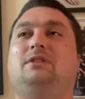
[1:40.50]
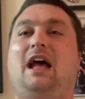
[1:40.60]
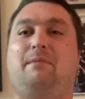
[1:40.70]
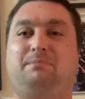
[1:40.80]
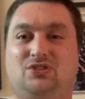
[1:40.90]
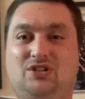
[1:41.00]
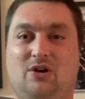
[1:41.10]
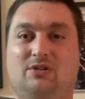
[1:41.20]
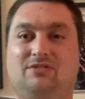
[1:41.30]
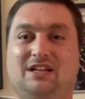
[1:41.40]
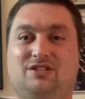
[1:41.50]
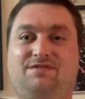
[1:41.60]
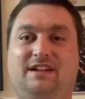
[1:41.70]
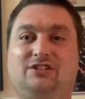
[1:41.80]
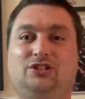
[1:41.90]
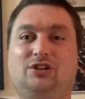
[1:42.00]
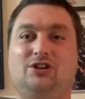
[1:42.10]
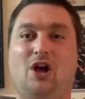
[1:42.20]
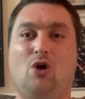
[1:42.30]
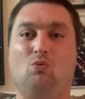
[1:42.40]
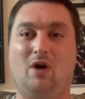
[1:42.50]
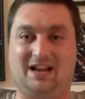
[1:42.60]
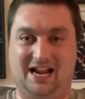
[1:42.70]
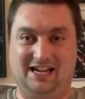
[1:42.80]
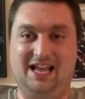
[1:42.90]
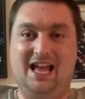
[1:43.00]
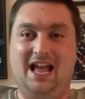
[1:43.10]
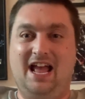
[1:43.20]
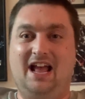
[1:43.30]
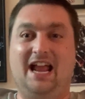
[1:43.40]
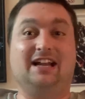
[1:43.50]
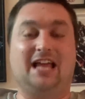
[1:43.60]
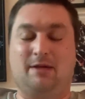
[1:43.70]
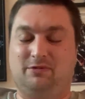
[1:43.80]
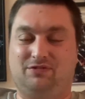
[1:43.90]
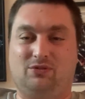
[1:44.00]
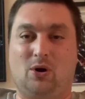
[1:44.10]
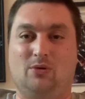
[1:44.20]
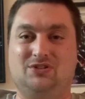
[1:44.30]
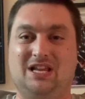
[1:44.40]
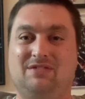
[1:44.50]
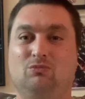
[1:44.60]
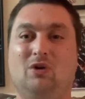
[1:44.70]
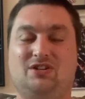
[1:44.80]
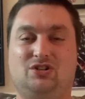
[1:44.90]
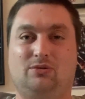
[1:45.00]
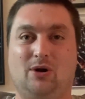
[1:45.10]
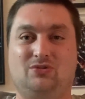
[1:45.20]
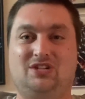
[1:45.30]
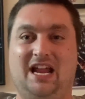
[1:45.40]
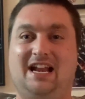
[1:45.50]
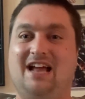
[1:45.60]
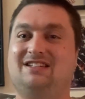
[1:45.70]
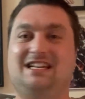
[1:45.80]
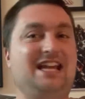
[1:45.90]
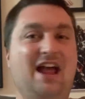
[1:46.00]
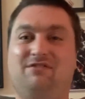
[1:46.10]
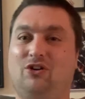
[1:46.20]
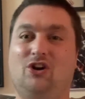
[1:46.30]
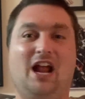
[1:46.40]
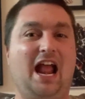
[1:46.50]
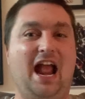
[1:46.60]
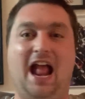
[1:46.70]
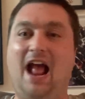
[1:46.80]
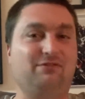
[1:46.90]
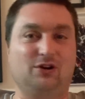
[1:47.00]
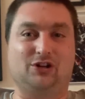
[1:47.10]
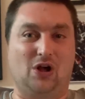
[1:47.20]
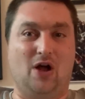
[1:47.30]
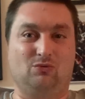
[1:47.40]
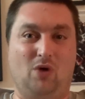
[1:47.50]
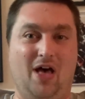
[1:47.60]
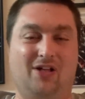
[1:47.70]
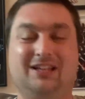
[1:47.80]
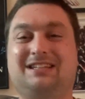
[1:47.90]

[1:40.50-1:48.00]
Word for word: episode that's featured a wedding in Game of Thrones and Westeros, it has never ever gone well.